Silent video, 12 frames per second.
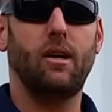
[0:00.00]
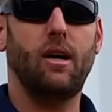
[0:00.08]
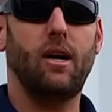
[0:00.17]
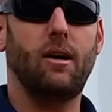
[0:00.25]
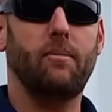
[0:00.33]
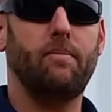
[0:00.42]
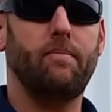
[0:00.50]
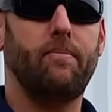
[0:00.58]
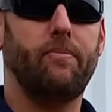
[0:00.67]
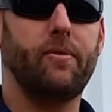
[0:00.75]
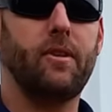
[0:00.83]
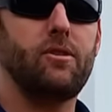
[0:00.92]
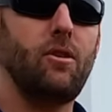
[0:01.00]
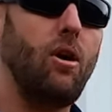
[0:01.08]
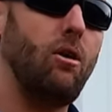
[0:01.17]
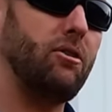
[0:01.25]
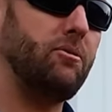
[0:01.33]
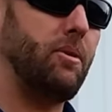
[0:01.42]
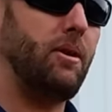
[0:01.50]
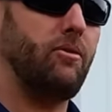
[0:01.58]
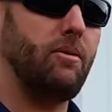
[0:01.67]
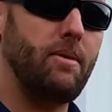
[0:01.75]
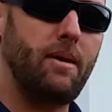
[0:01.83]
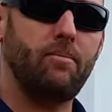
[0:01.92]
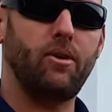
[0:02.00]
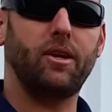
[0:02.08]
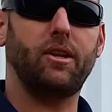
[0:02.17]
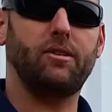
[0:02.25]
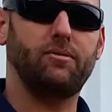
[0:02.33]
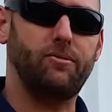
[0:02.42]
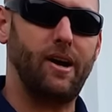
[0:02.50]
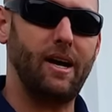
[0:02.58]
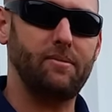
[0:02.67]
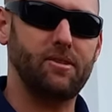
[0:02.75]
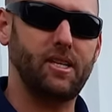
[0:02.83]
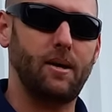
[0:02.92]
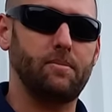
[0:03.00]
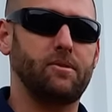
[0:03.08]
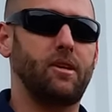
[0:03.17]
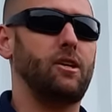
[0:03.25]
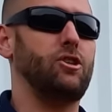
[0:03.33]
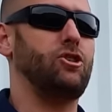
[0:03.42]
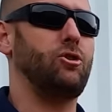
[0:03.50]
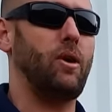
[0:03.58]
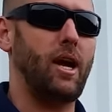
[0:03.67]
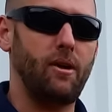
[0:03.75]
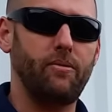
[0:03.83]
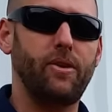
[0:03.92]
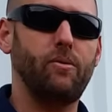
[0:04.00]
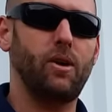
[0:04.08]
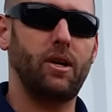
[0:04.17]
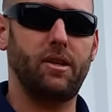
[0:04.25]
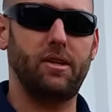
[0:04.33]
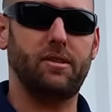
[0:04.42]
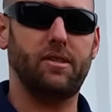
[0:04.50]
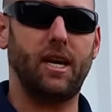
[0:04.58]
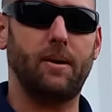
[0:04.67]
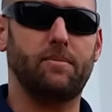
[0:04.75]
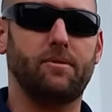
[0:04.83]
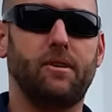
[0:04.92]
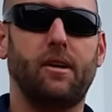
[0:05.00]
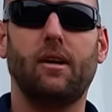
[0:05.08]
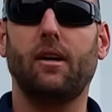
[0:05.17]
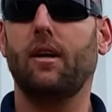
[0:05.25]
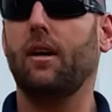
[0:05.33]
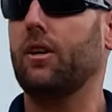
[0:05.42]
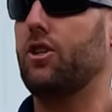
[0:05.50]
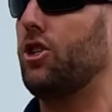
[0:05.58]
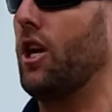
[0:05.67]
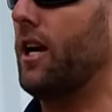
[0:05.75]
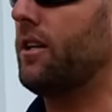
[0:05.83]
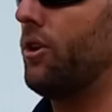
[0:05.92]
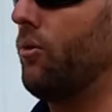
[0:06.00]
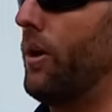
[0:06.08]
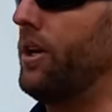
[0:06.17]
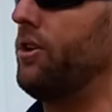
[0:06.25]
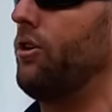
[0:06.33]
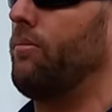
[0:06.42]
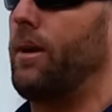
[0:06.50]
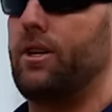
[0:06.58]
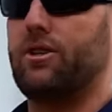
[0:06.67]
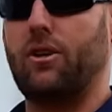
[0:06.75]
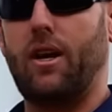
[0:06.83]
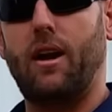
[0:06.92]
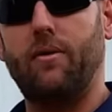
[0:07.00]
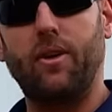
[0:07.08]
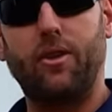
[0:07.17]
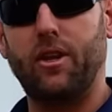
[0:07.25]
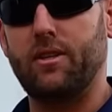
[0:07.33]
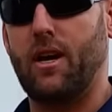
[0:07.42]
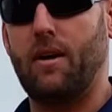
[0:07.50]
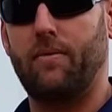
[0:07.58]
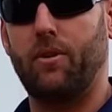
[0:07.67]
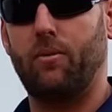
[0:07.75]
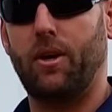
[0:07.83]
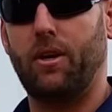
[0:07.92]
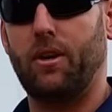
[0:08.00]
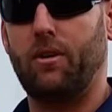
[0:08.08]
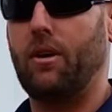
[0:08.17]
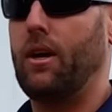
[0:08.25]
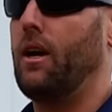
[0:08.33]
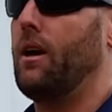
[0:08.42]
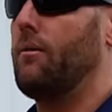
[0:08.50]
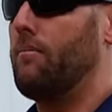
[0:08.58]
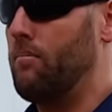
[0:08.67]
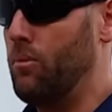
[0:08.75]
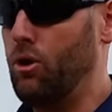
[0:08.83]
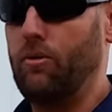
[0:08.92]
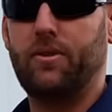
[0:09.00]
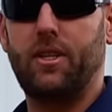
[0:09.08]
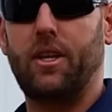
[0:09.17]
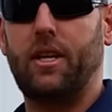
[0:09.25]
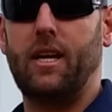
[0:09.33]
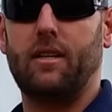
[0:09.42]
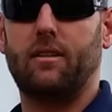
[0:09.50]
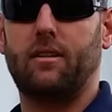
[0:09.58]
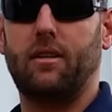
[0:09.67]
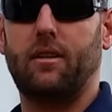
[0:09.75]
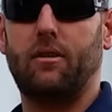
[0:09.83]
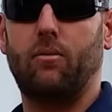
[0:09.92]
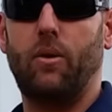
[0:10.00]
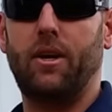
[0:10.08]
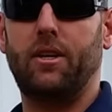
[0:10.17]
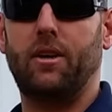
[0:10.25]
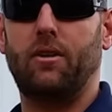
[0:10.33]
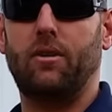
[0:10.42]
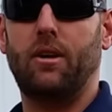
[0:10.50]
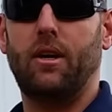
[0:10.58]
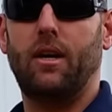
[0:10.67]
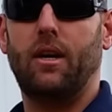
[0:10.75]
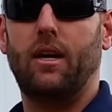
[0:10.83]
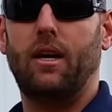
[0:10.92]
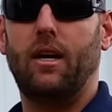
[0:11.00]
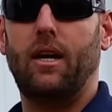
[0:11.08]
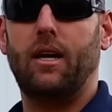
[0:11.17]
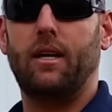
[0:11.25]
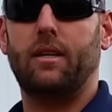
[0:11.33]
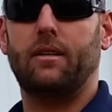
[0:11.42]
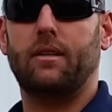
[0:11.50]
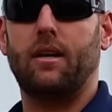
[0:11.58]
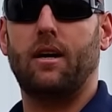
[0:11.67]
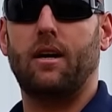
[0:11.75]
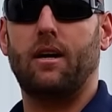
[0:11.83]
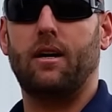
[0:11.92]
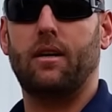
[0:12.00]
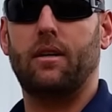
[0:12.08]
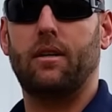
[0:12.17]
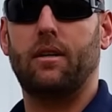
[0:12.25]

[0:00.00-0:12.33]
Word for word: um, so always be remembering these five steps and do every one of these steps. Check the window, make sure everything's off the window, move to the next window, and uh,